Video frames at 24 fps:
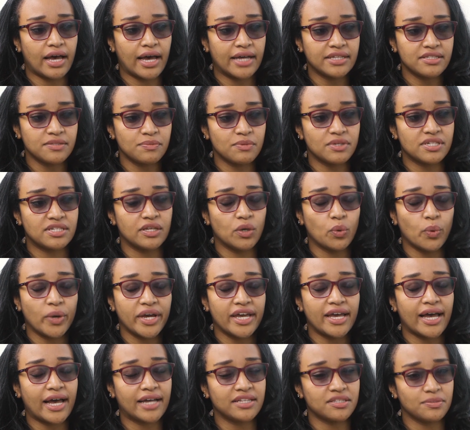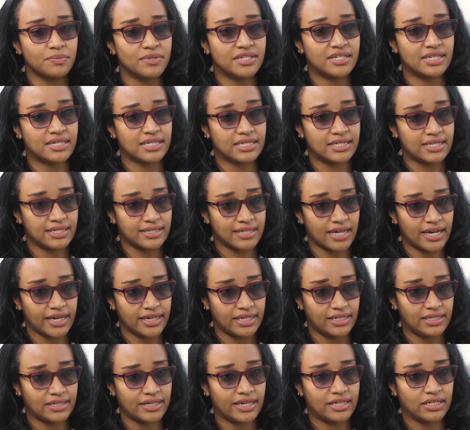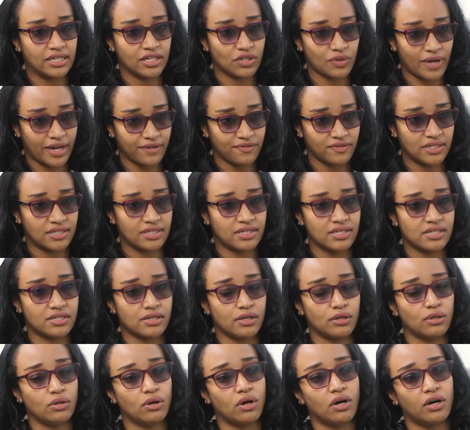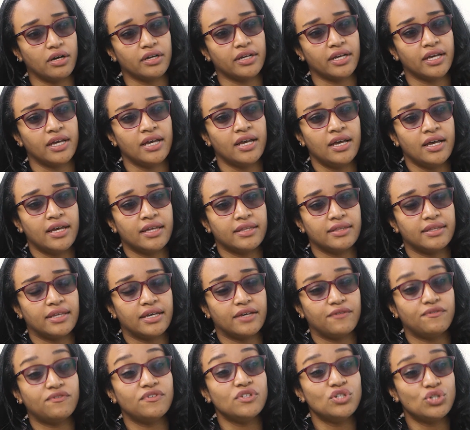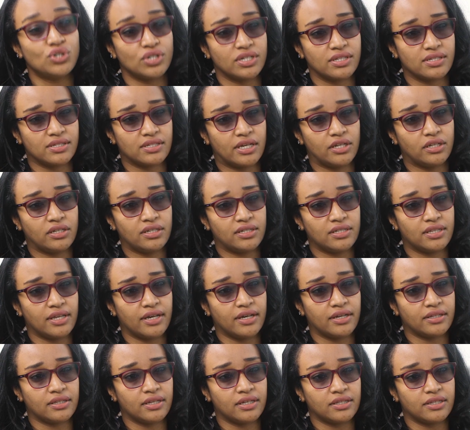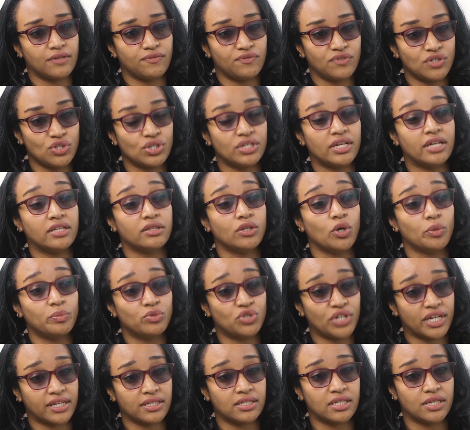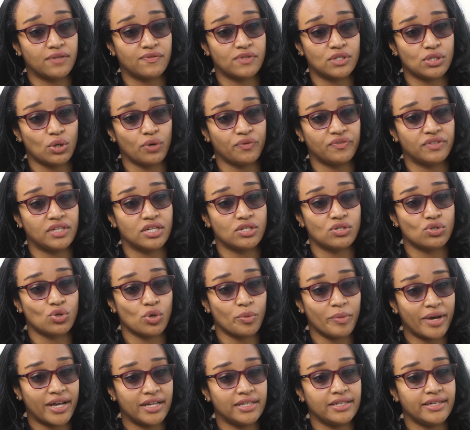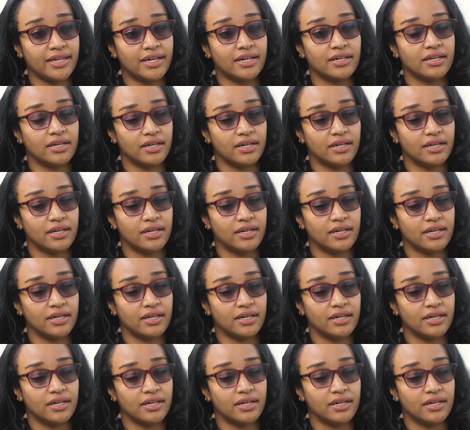ATMIS, the way ATMIS is designed and crafted is along the visions and the, the, the vision and the objectives of the Somalia